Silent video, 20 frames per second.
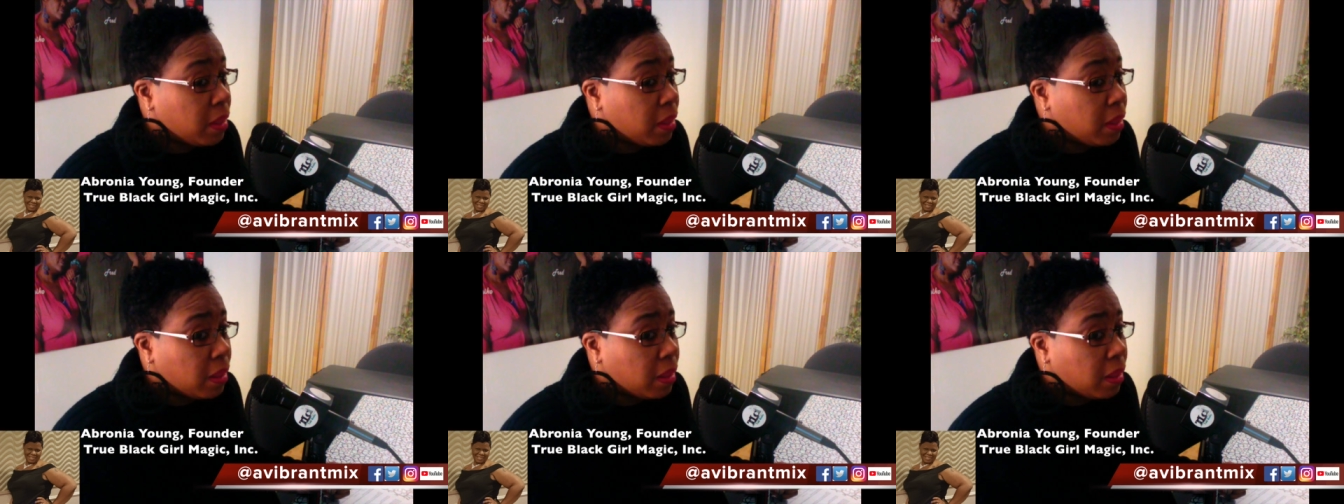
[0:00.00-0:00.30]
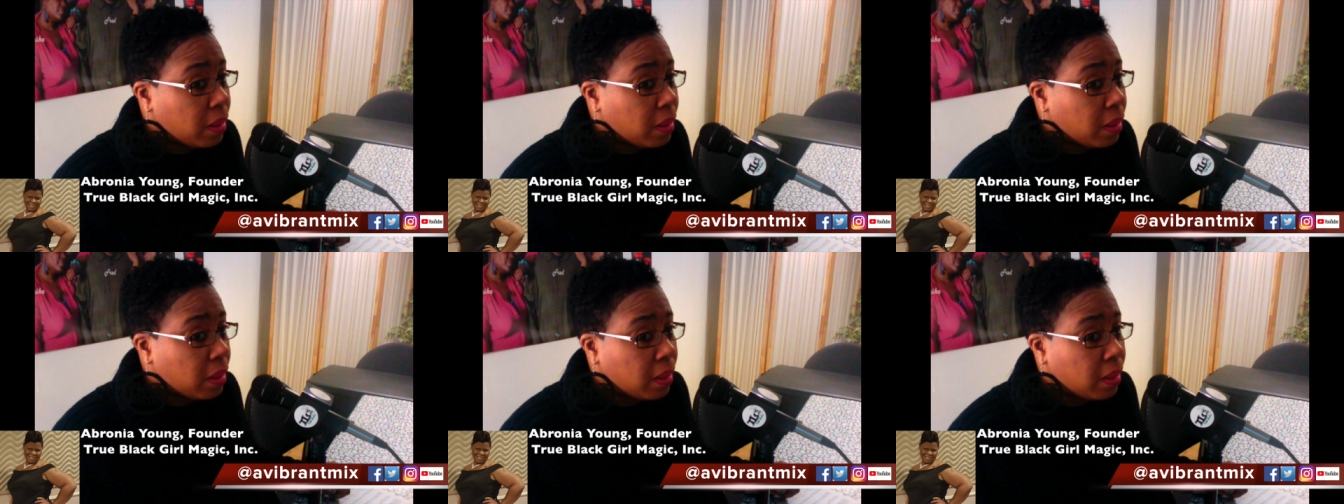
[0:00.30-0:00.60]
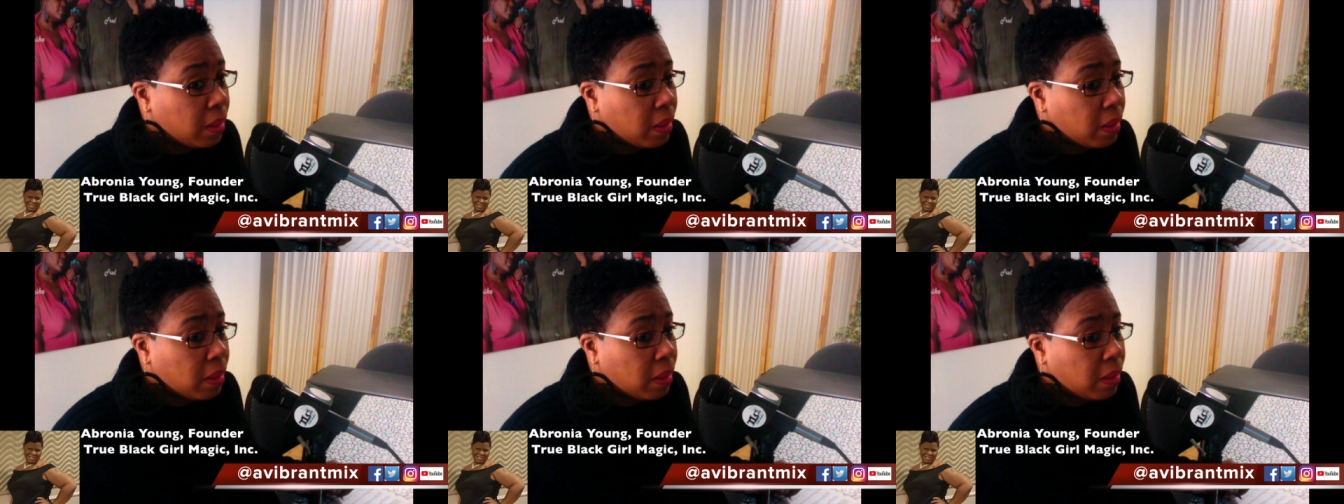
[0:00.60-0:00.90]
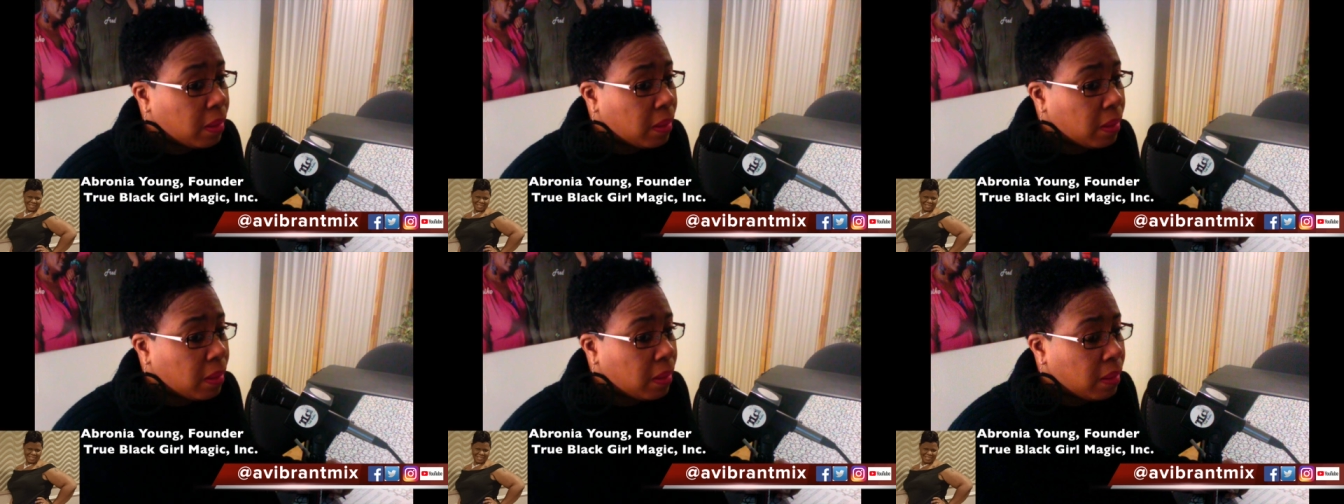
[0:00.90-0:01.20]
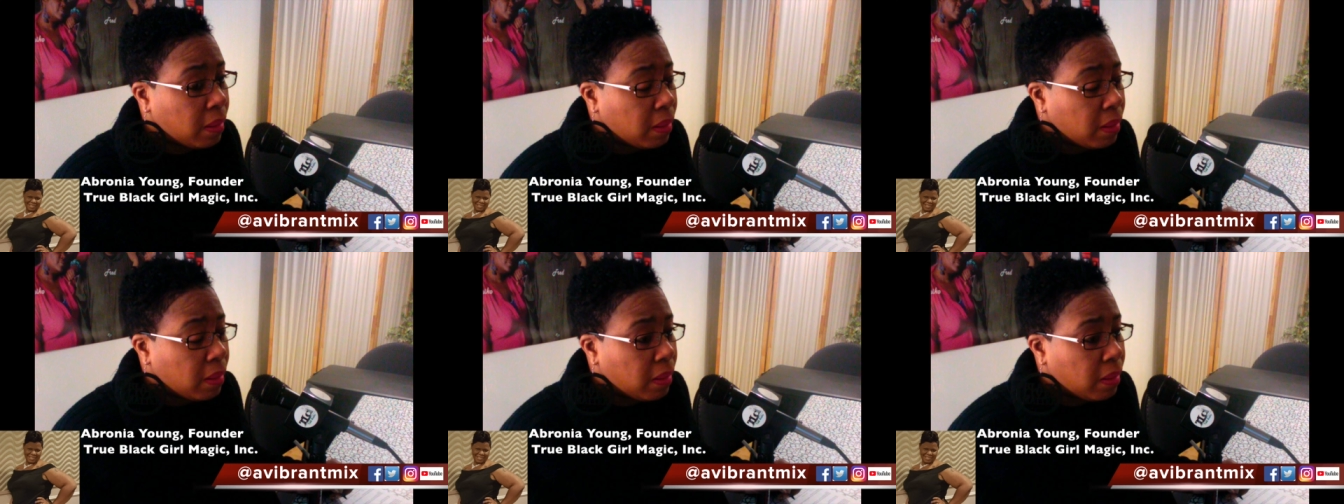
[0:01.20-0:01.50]
I don't know
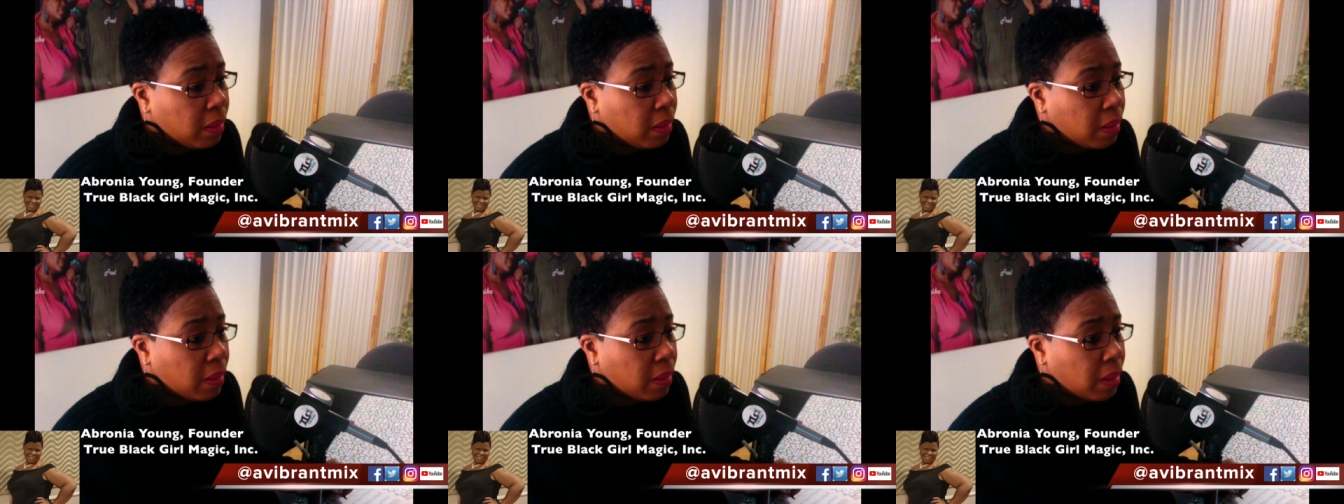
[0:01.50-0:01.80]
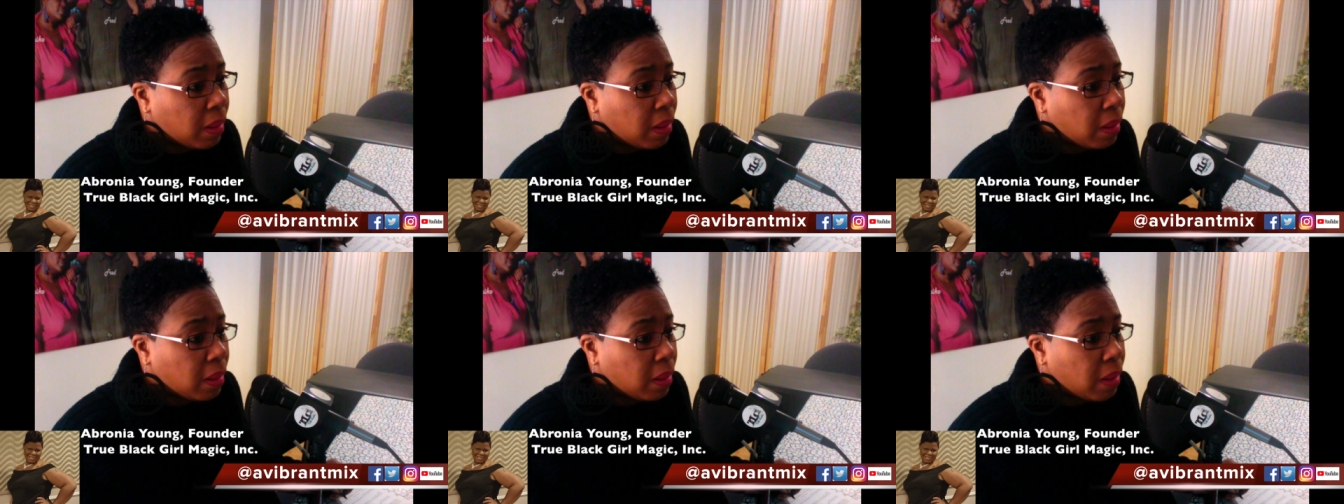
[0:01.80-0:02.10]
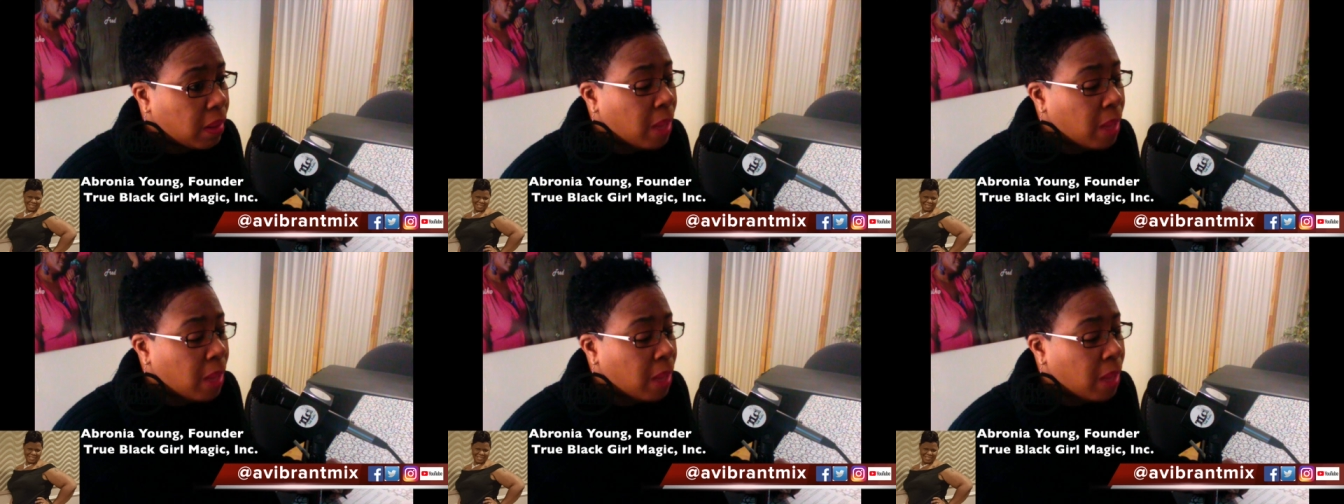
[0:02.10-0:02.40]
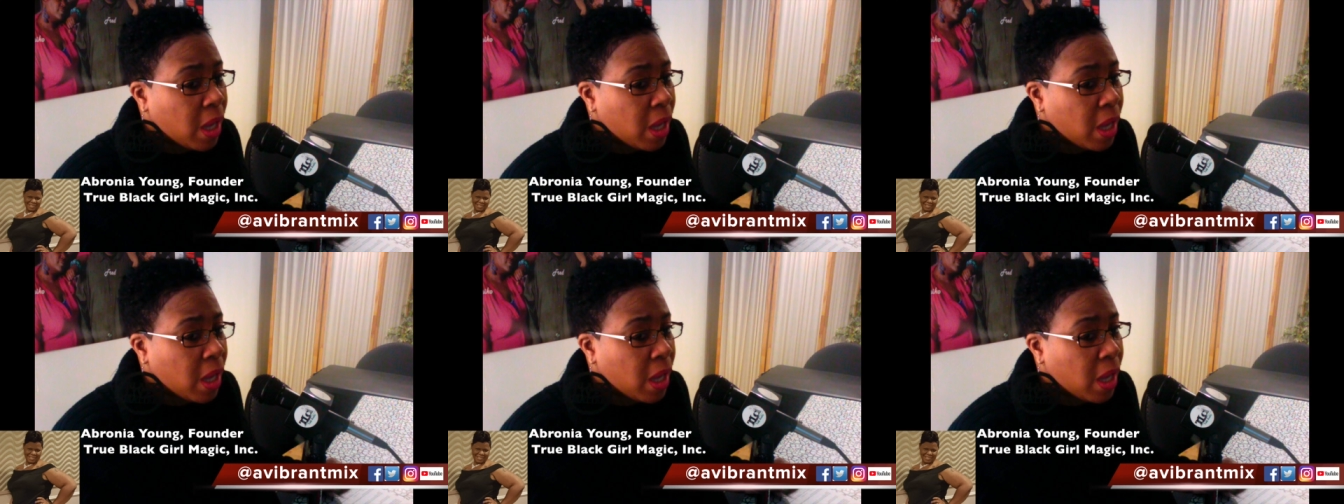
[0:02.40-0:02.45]
what you say.